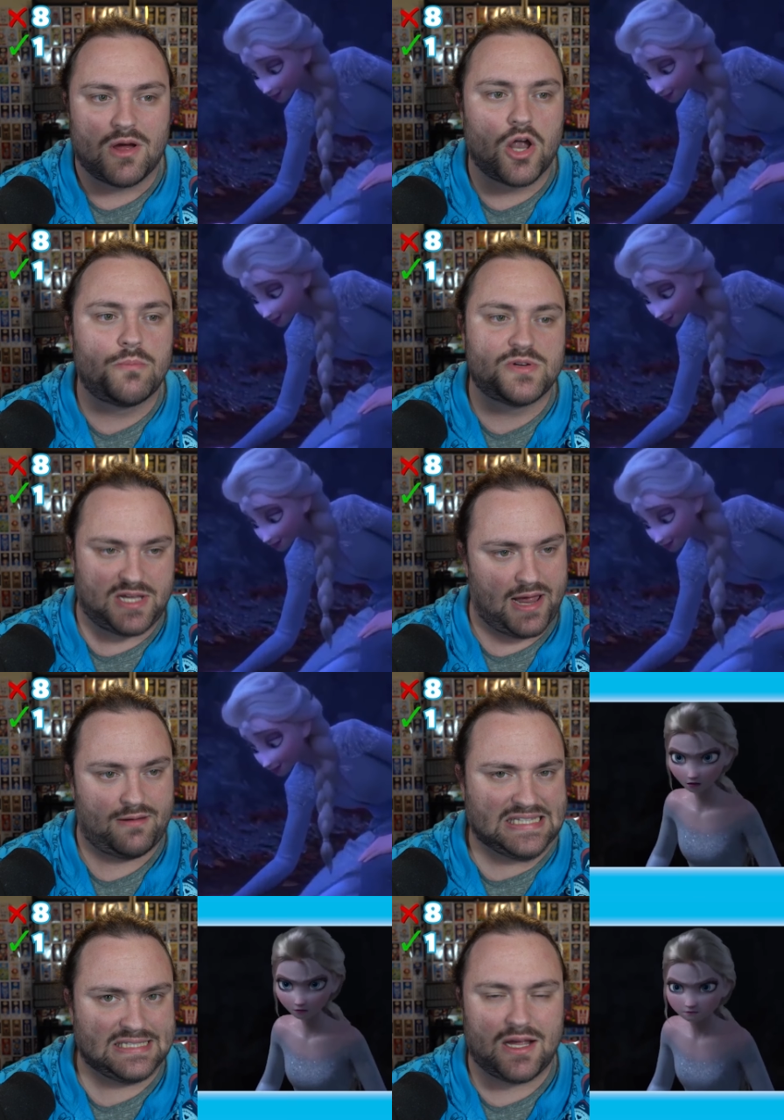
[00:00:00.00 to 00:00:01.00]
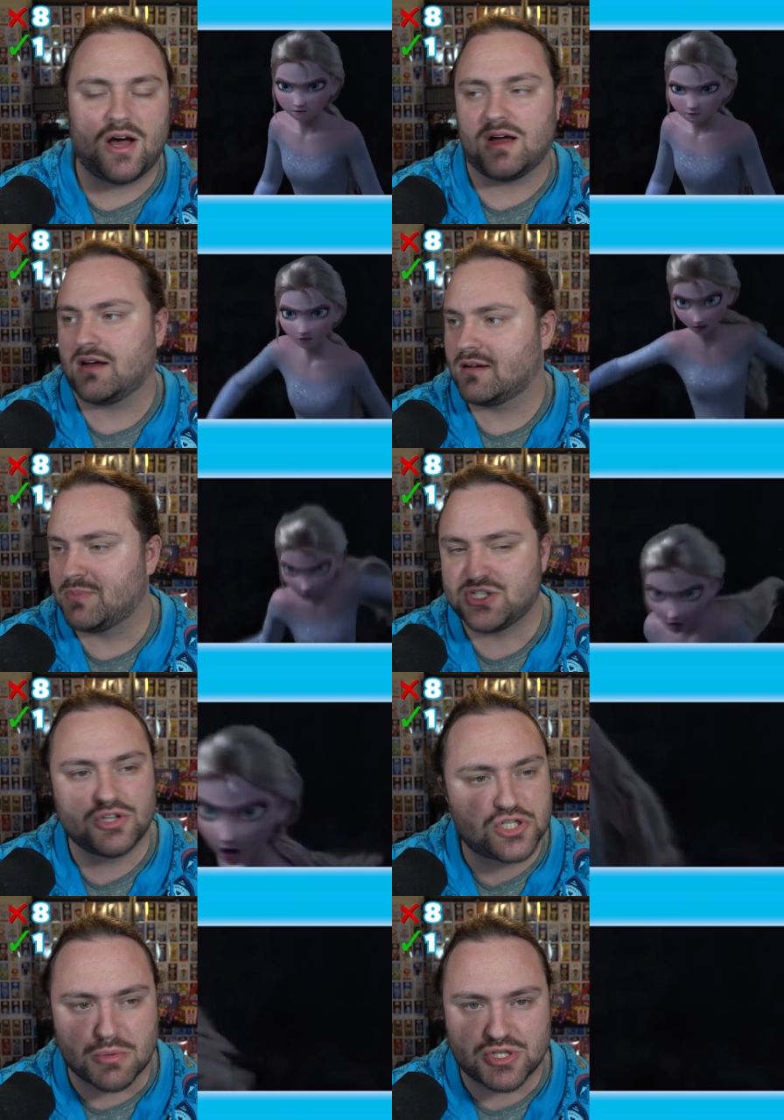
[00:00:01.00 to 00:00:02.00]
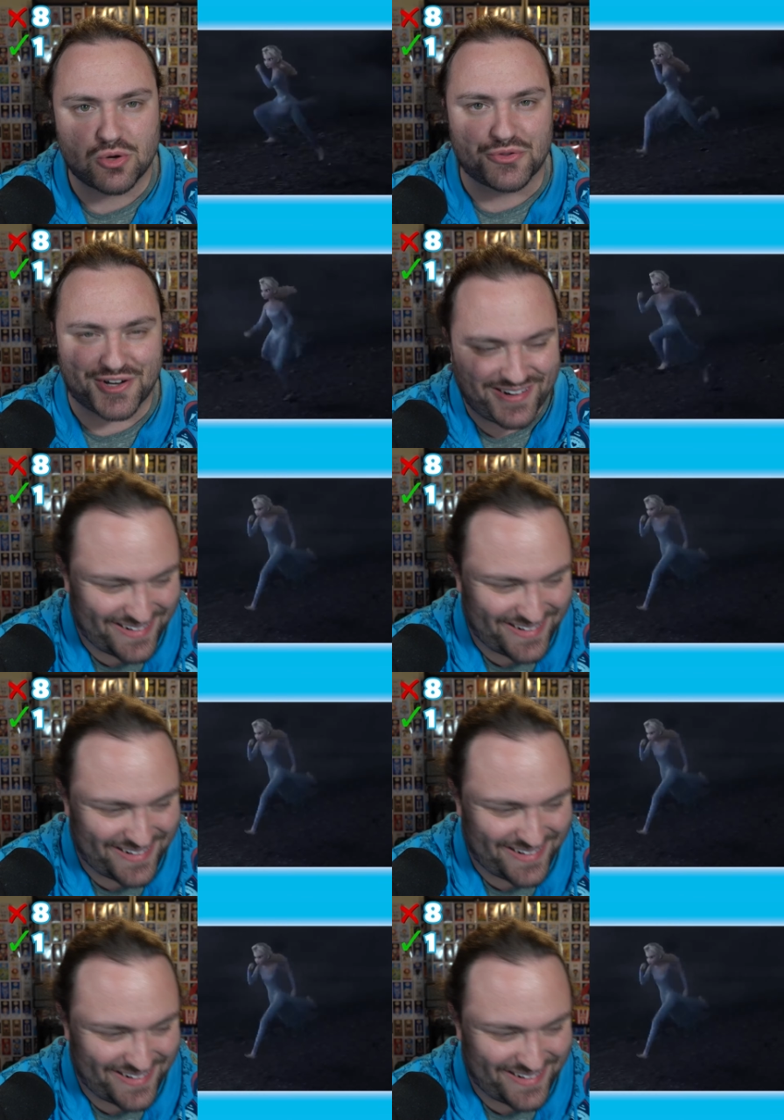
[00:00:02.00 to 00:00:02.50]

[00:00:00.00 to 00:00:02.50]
100%. Oh, ah, but she looks so much older.